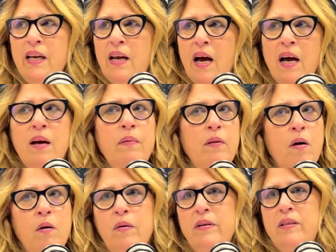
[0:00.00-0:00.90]
And I will
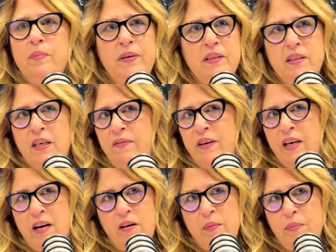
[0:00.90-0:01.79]
always be a safe and
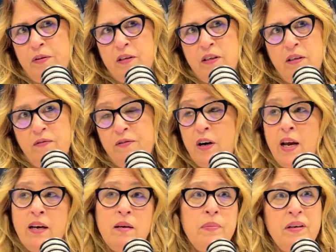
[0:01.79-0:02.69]
caring person for
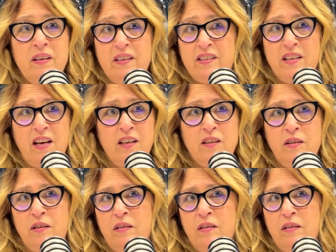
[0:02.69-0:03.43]
anybody to talk to.